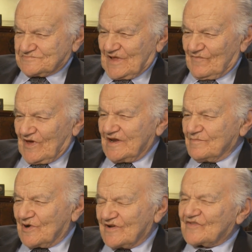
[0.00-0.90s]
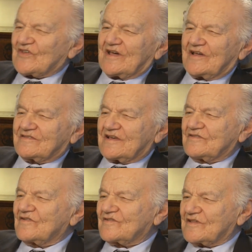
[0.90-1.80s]
if anybody said he
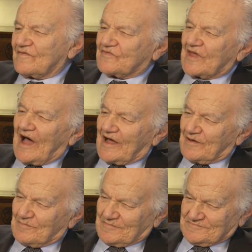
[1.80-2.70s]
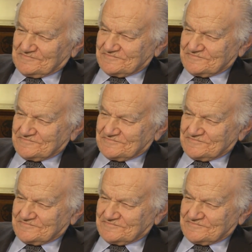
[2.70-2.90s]
doesn't have time,